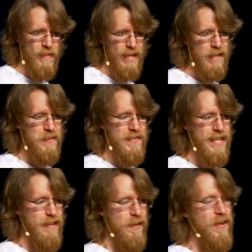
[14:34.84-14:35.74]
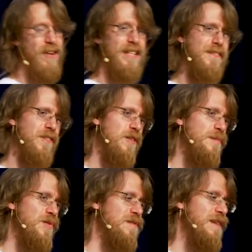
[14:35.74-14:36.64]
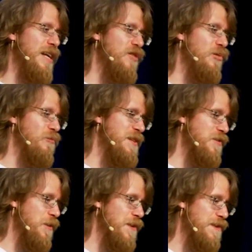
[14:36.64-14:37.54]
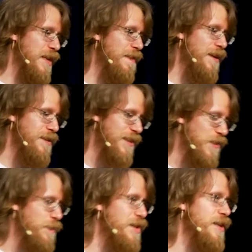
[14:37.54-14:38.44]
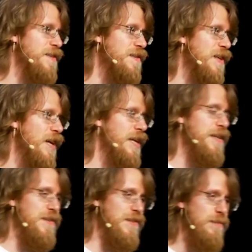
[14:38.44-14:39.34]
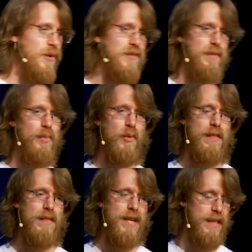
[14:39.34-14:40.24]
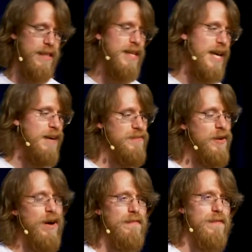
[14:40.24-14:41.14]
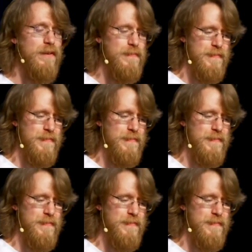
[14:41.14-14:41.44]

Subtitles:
I would say that our colleagues are our most valuable resource, and their experience is the most important thing that they have to offer.